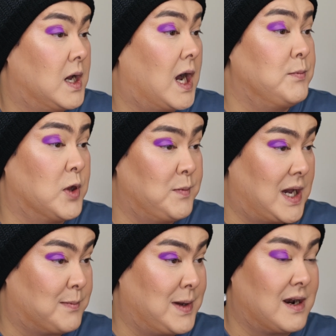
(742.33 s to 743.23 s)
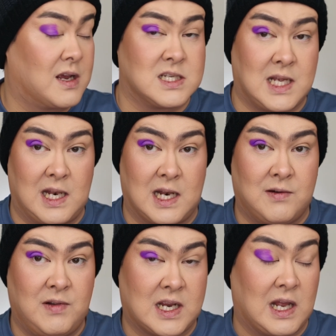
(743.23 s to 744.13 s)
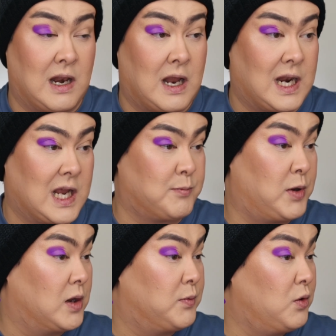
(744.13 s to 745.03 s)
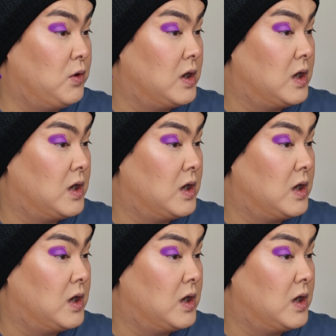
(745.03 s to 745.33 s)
I'm not mad about it because I love like a lilac purple,